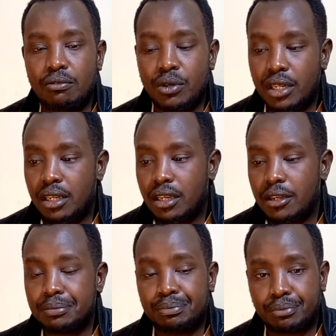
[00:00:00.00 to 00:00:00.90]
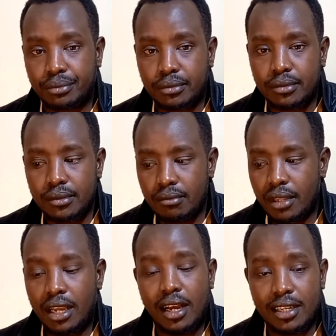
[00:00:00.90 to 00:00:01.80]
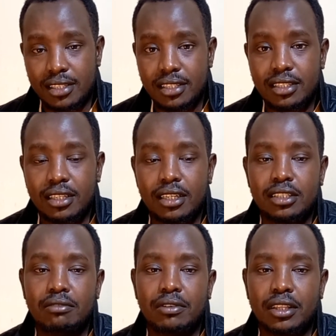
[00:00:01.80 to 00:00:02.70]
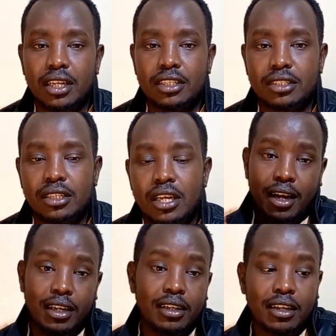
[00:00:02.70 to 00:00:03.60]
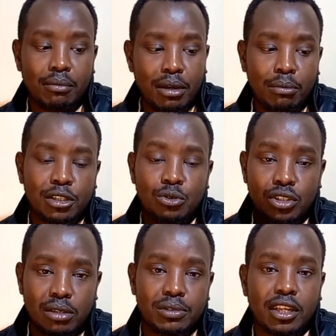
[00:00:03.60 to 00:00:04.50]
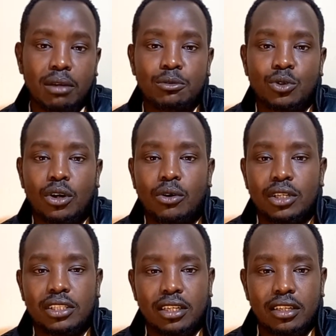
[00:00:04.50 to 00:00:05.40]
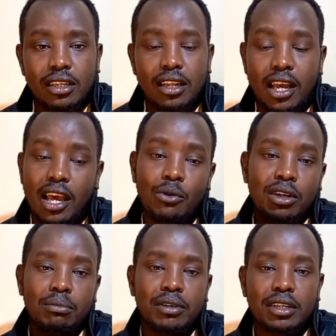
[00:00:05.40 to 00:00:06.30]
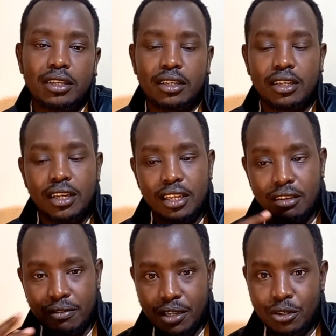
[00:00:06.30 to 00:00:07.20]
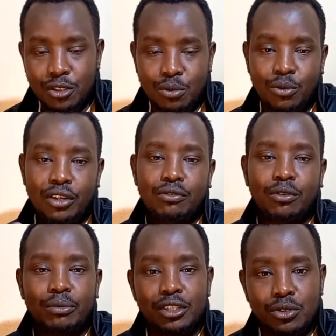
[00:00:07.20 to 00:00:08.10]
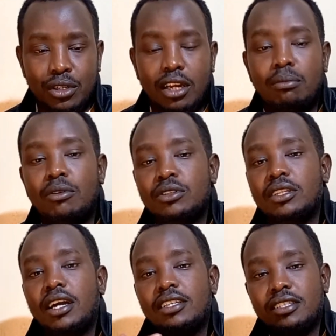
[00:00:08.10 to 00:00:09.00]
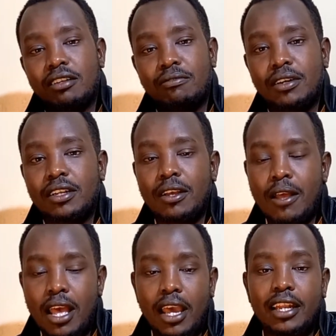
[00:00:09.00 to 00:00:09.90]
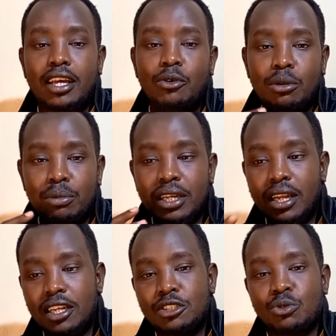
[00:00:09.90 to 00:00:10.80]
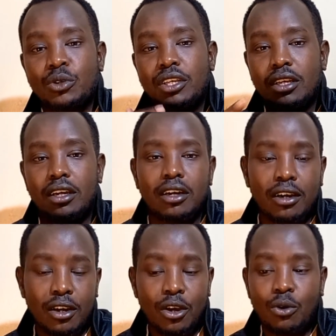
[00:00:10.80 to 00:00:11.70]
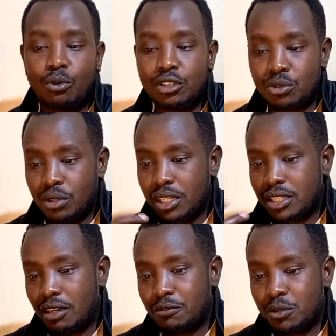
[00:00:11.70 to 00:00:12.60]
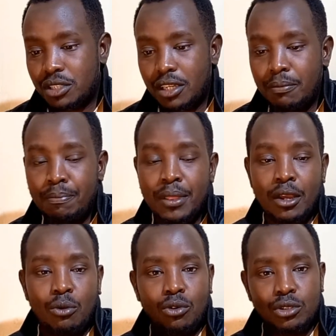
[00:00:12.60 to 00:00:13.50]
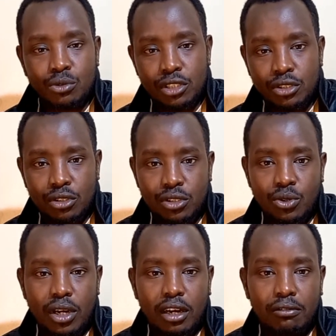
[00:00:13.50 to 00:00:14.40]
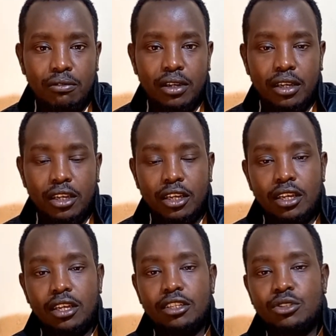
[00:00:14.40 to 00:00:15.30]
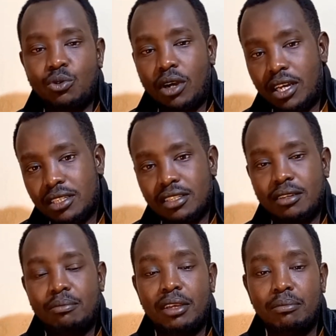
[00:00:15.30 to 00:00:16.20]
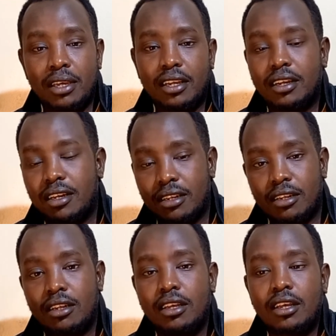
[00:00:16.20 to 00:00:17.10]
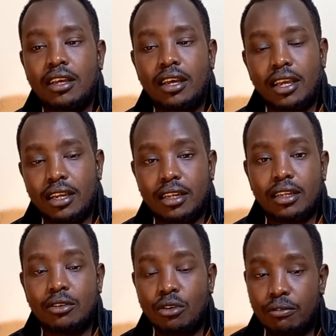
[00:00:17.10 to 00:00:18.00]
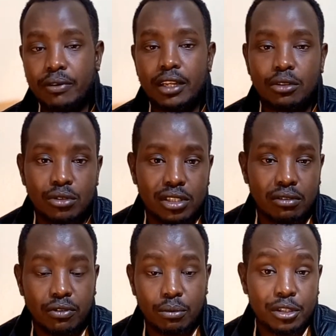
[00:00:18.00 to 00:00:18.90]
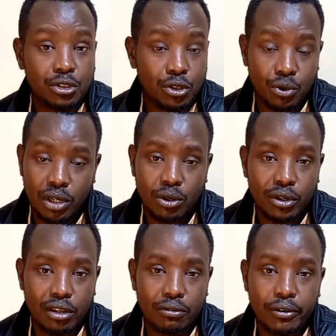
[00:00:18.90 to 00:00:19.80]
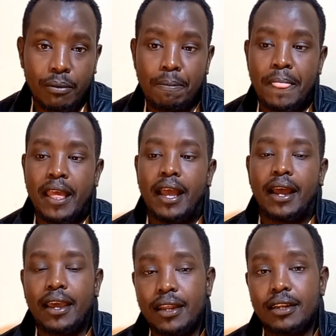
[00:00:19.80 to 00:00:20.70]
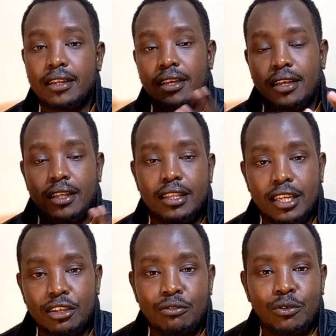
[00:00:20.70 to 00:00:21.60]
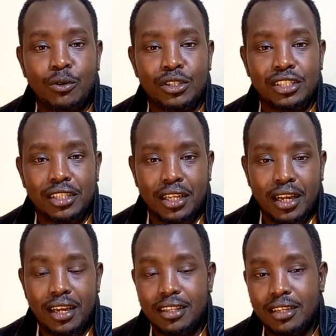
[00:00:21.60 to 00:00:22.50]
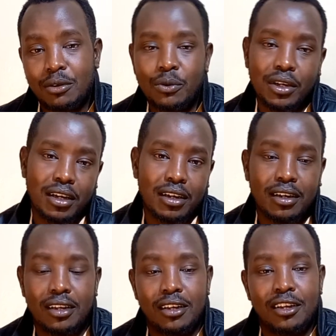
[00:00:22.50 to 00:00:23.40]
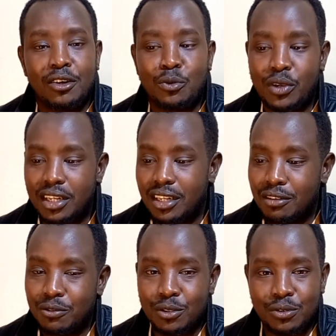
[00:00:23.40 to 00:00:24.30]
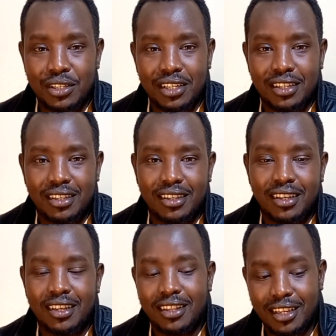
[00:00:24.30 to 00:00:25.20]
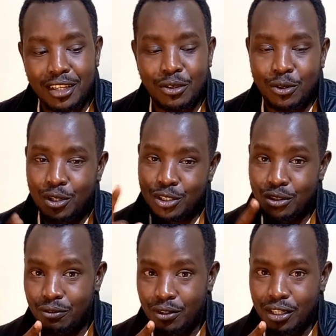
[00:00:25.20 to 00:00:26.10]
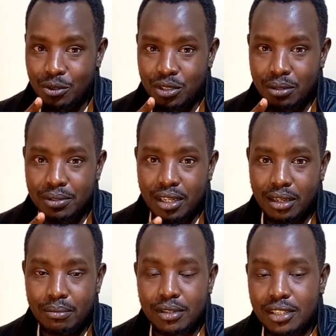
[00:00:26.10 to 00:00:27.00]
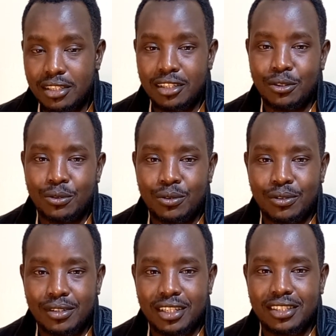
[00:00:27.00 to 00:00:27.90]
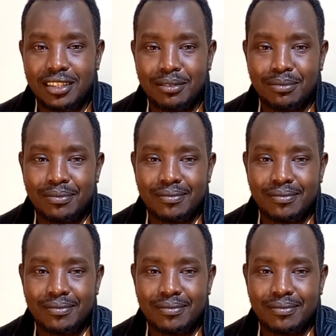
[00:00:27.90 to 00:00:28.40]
will assist in achieving that. Kindly remember to subscribe to our channel. I will be giving out more information about the Hustler Fund, and I will be glad to hear what you guys have to say, what questions you have to ask. Maybe I can go find those information you are looking for. And thank you for watching. I think we are done for today. Thank you. Don't forget to subscribe. See you next time.